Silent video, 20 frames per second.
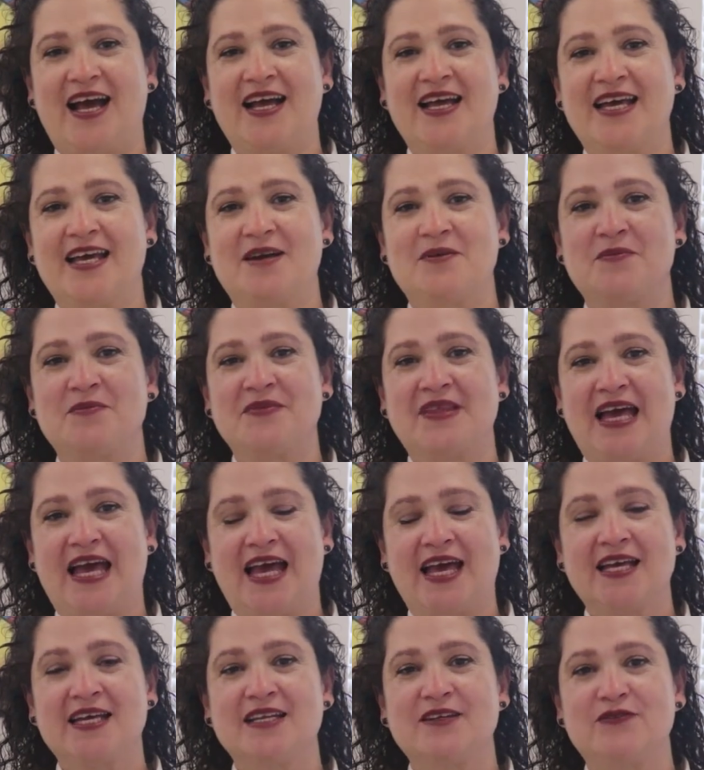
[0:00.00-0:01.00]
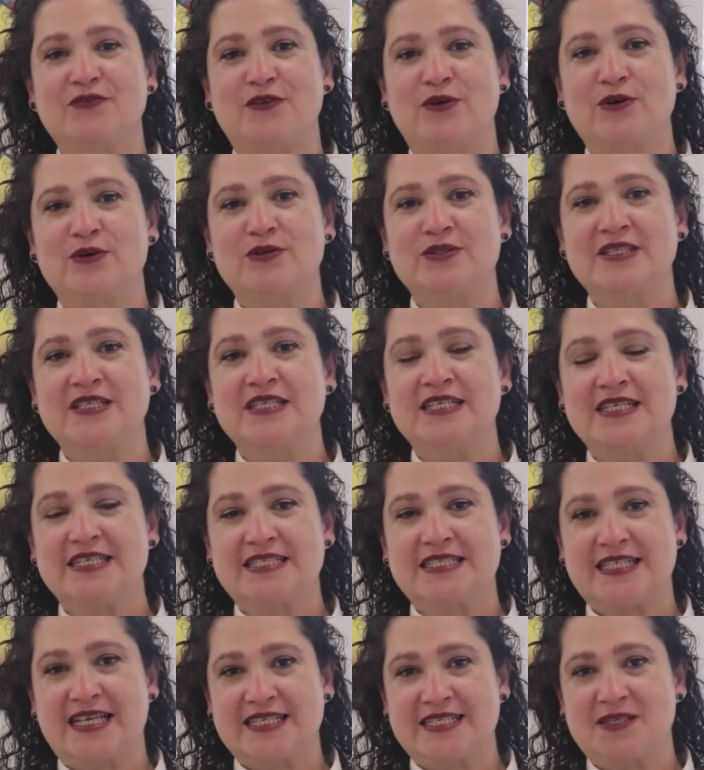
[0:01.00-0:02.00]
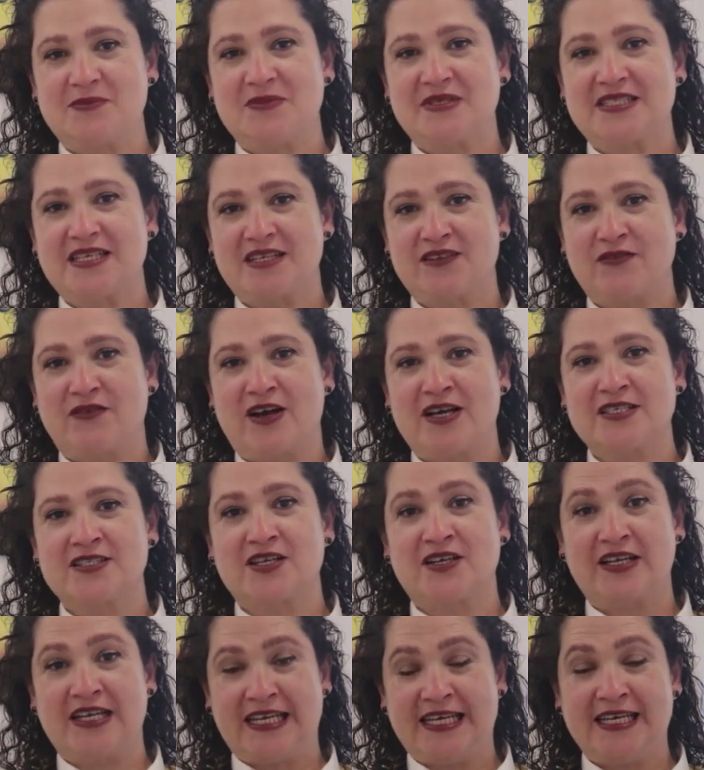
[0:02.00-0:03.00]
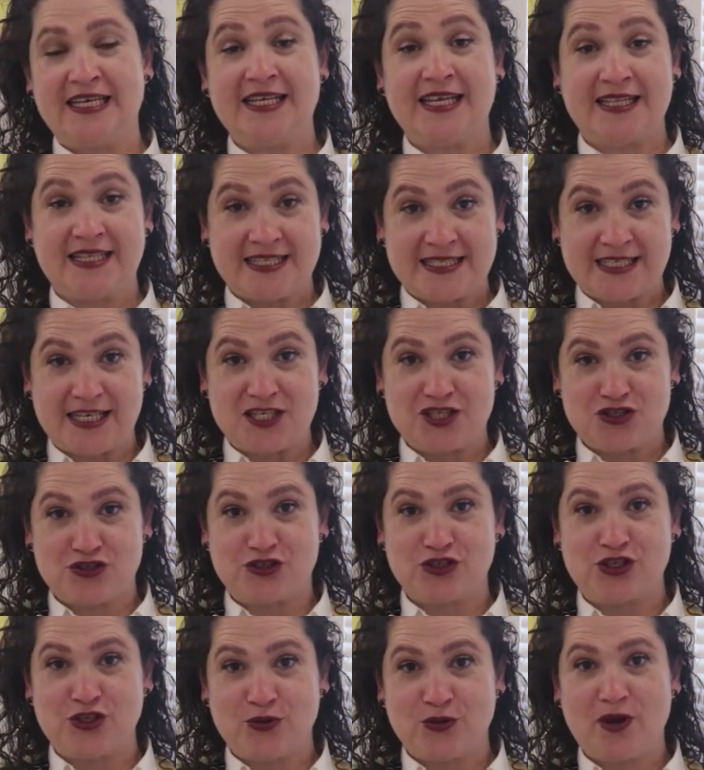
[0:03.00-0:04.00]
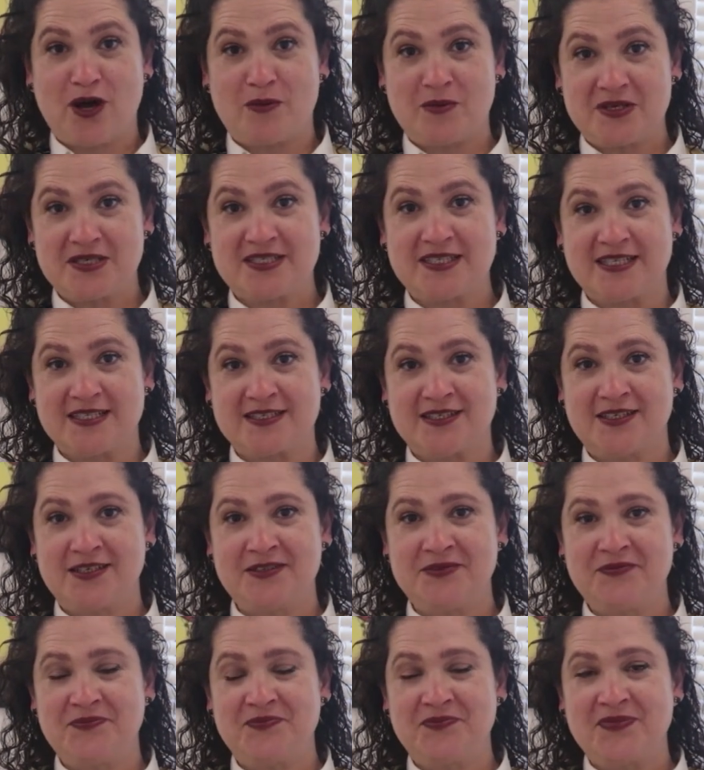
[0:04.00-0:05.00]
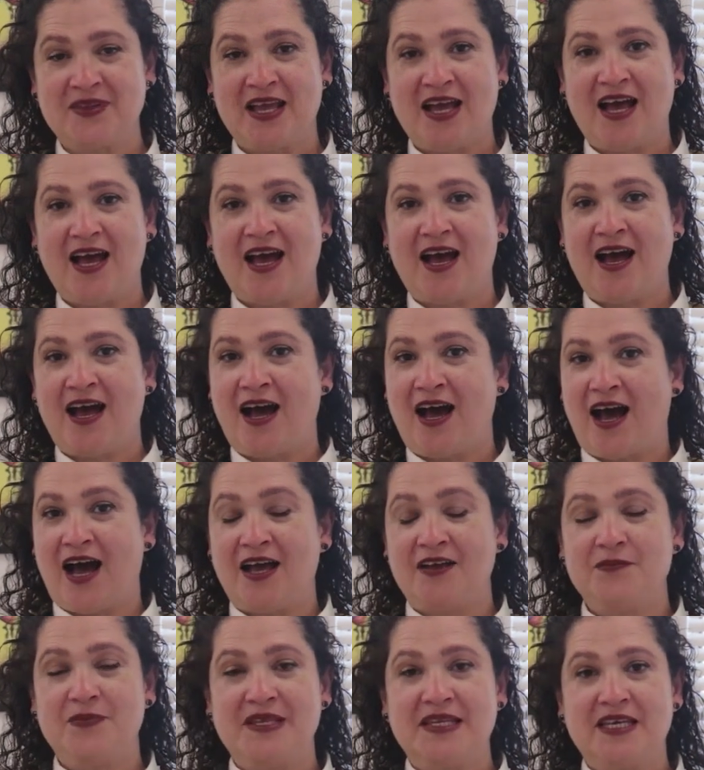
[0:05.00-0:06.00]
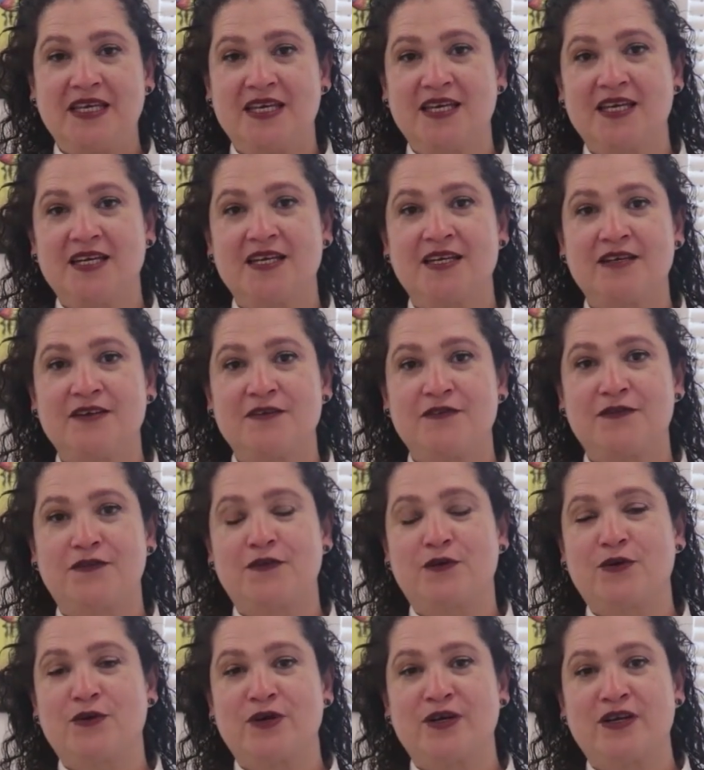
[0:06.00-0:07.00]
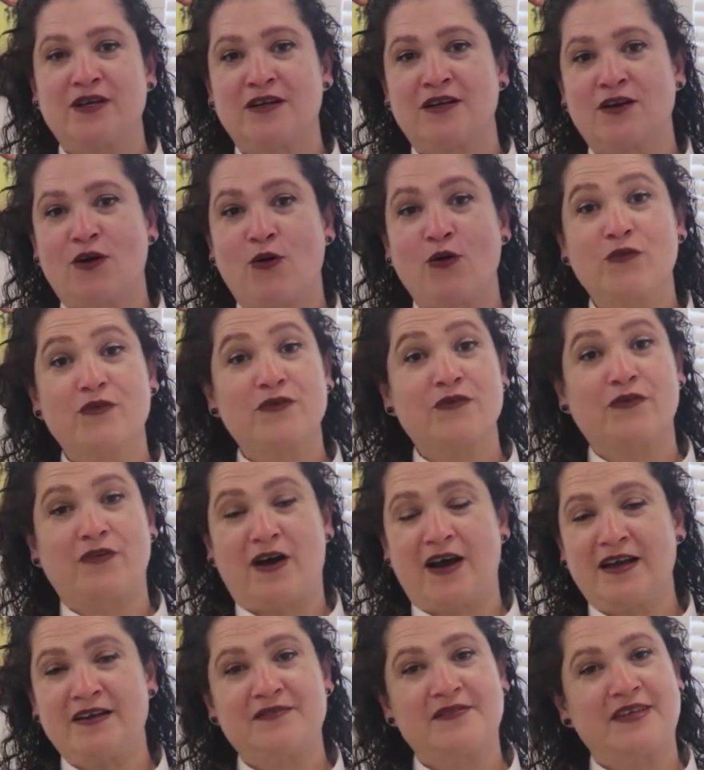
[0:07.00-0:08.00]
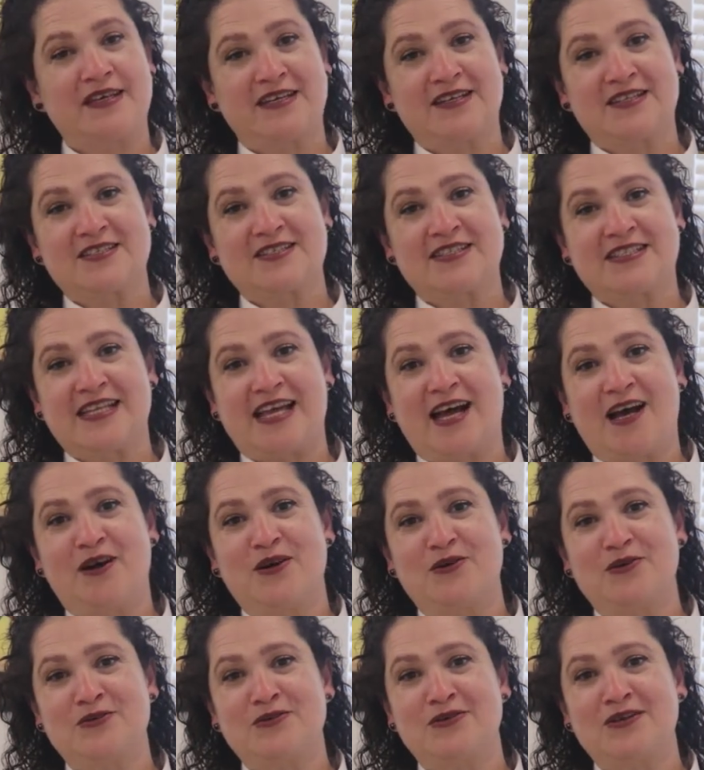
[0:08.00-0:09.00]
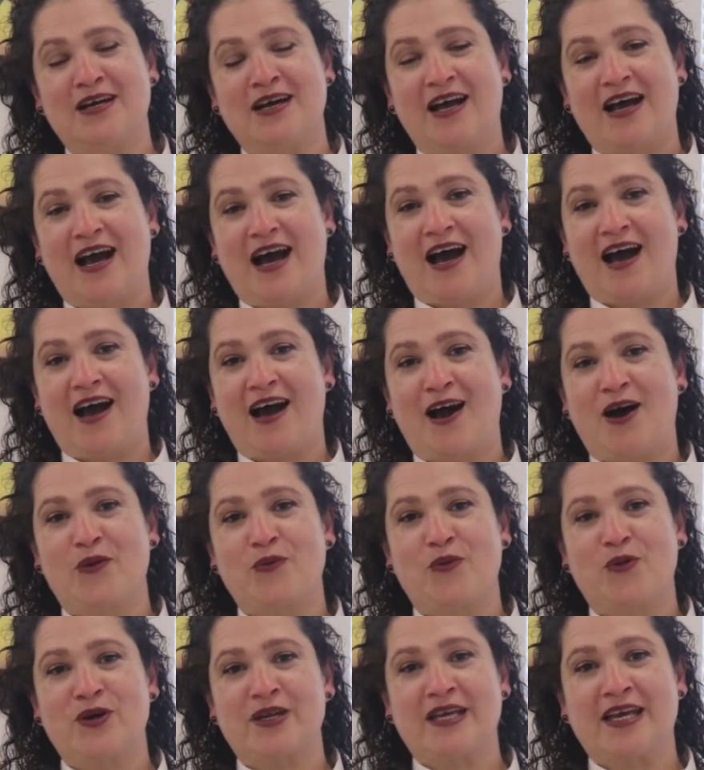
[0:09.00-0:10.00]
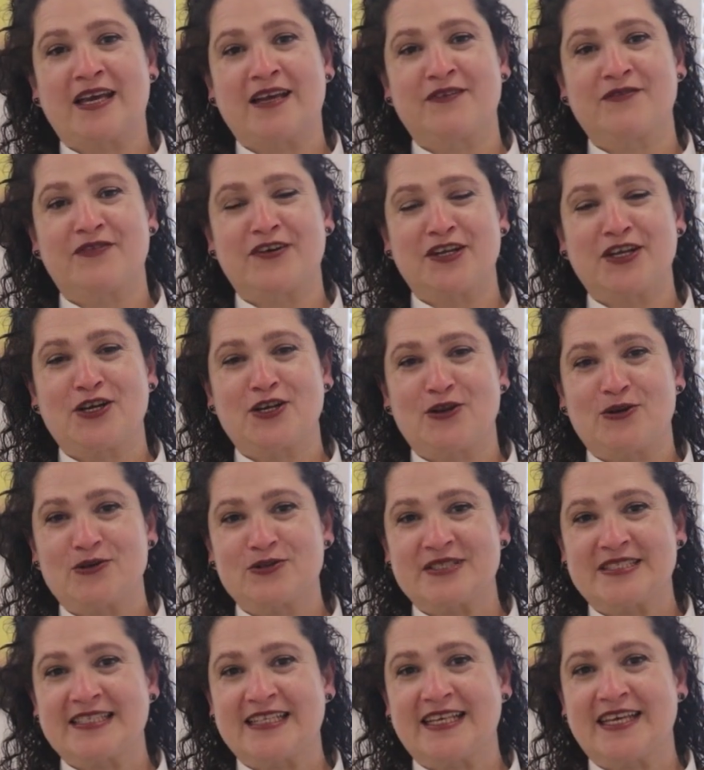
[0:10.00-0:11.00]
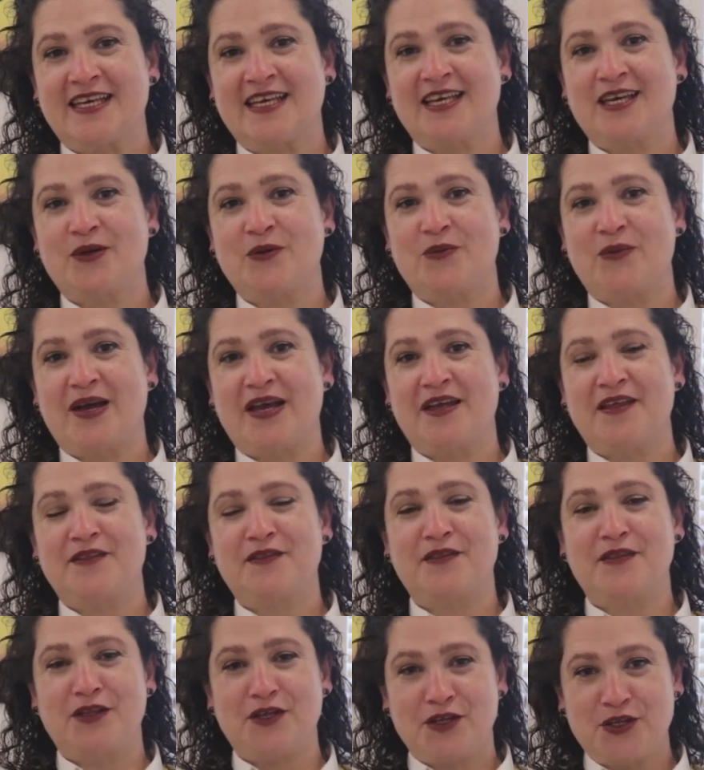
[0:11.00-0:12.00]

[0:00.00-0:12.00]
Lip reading: I am the Anglophone Settlement Advisor Lead at the St. John Newcomer Center. I've been here for over 5 years now, working very closely with